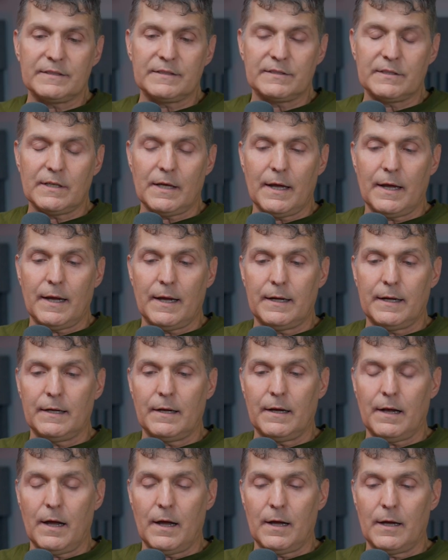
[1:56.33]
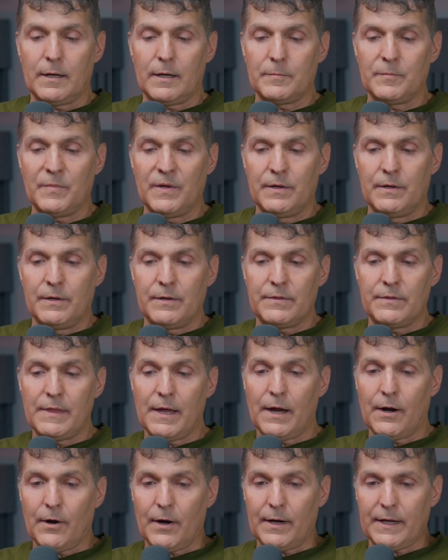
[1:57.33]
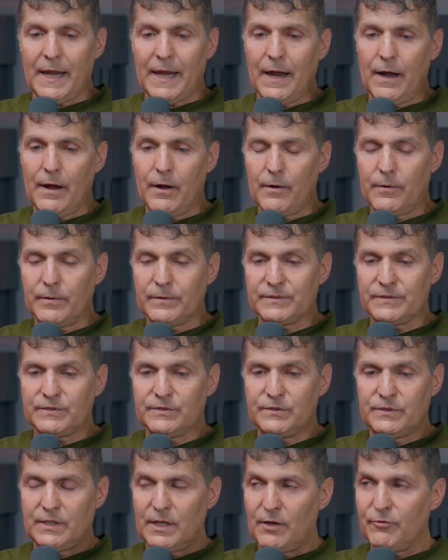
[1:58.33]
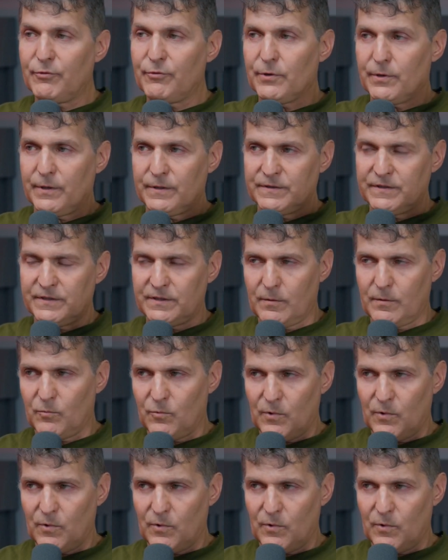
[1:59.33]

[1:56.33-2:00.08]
say their accounts differ in some